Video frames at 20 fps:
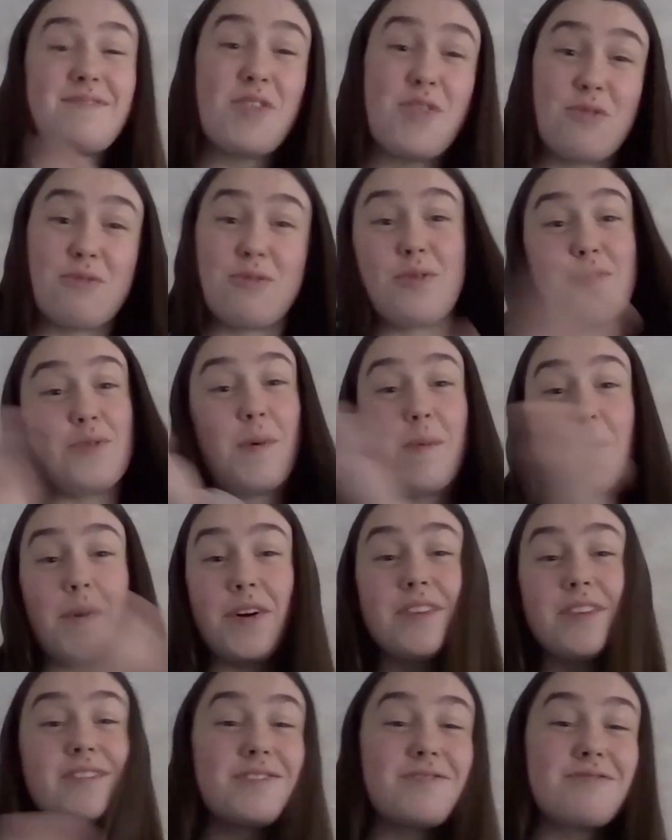throw them
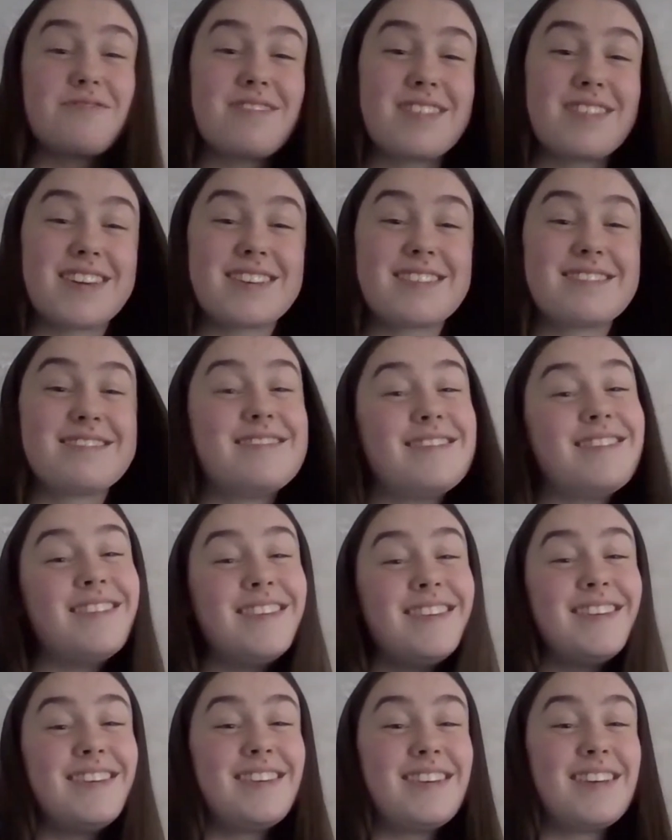about, sort of thing,
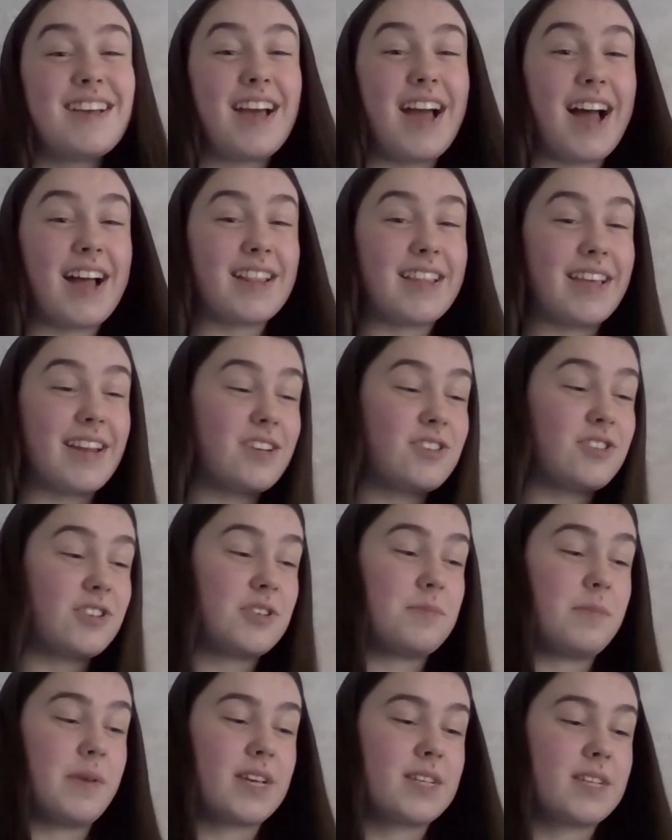and then it
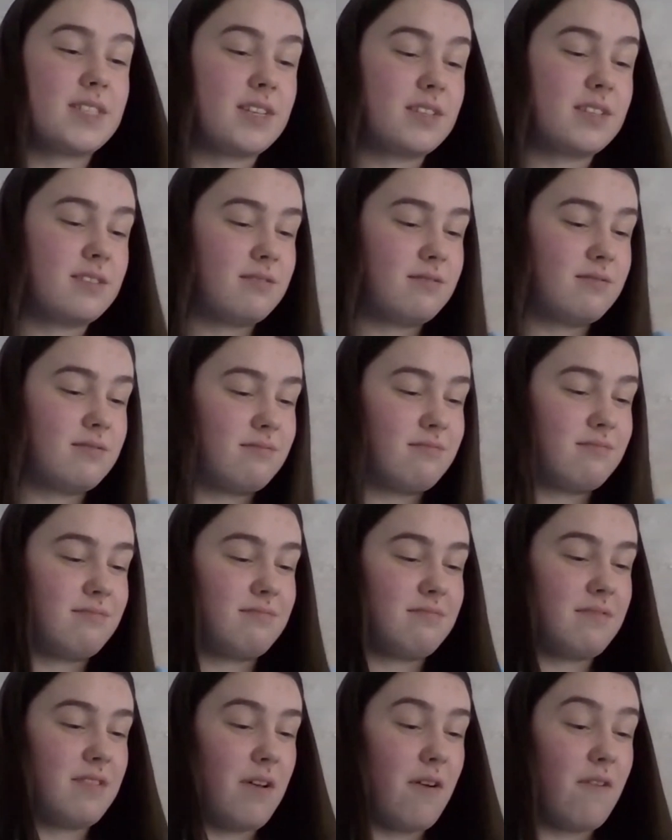just makes it
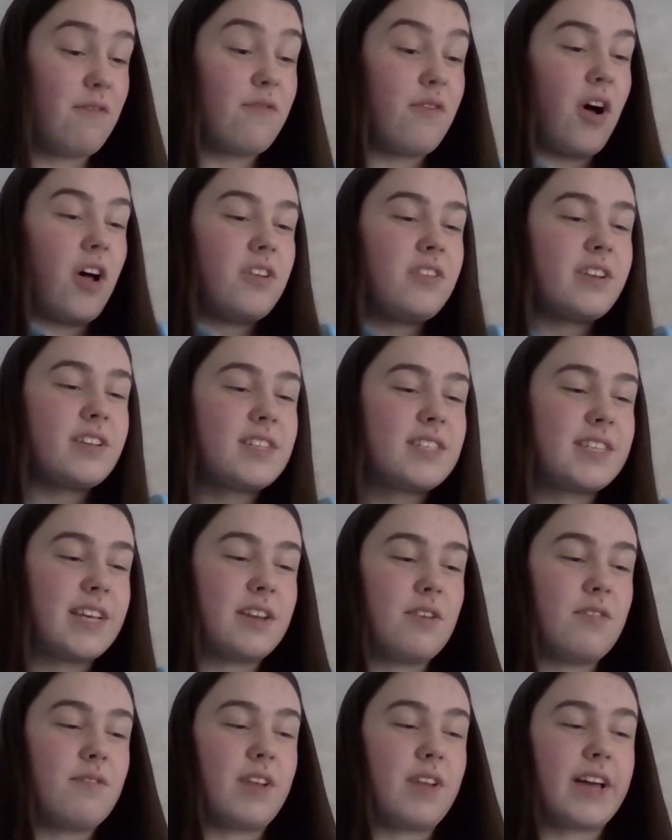fun instead
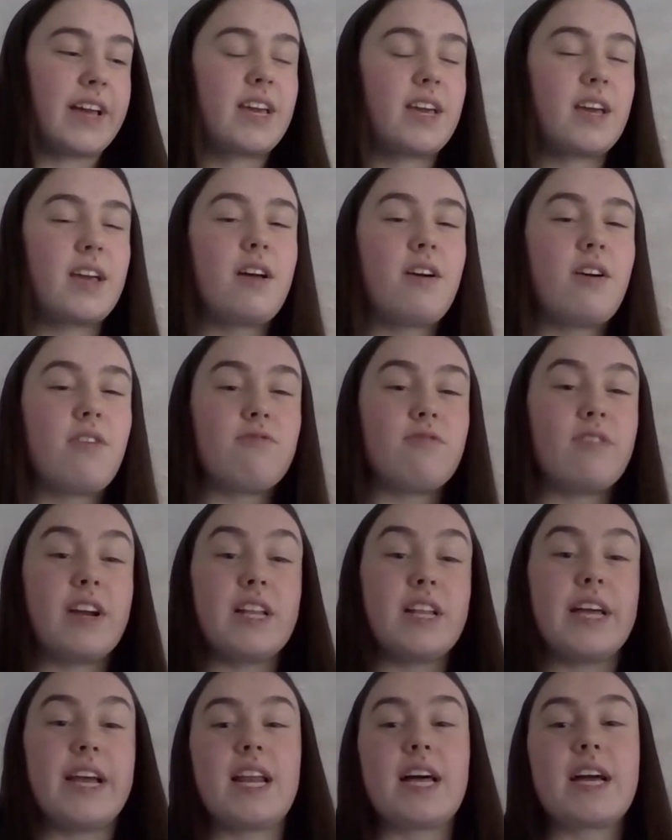of like
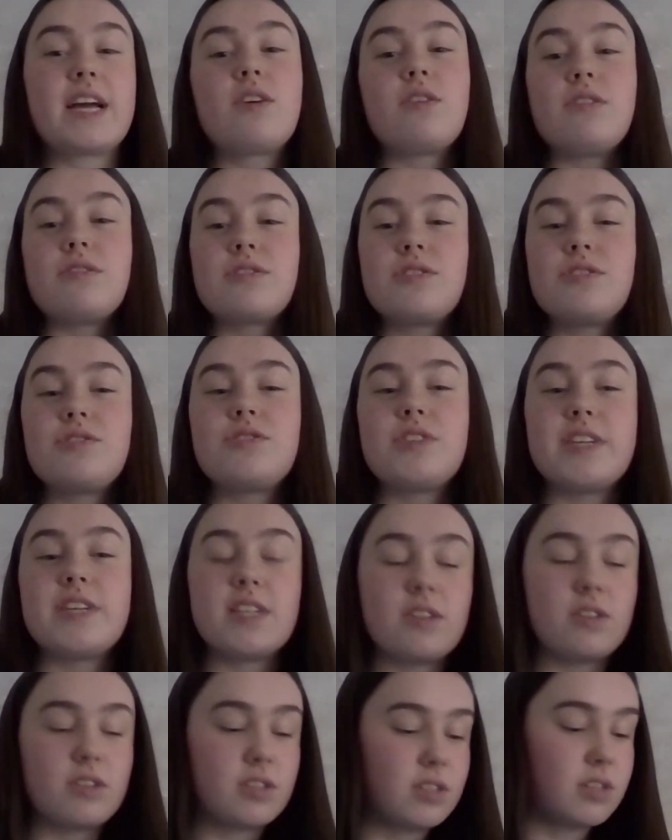really like
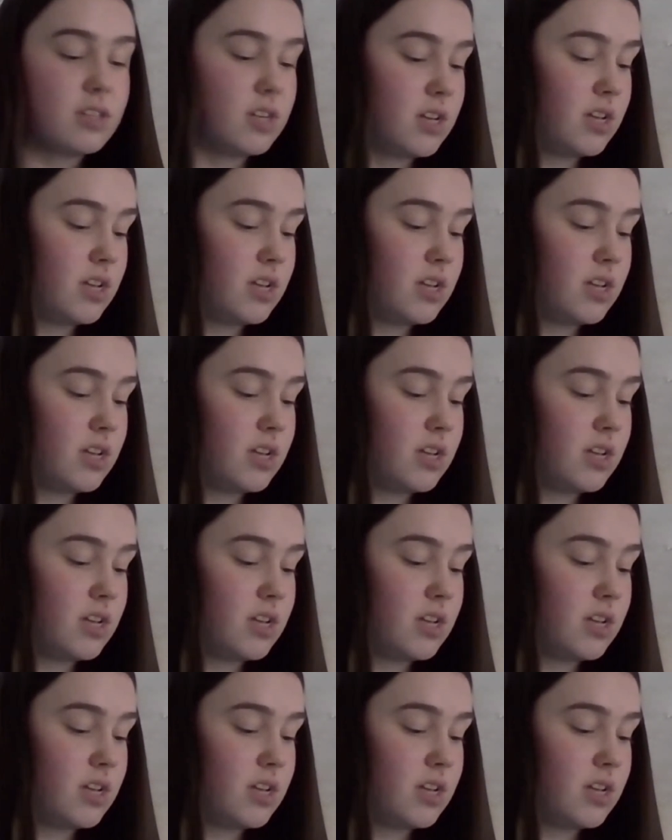concentrated on it.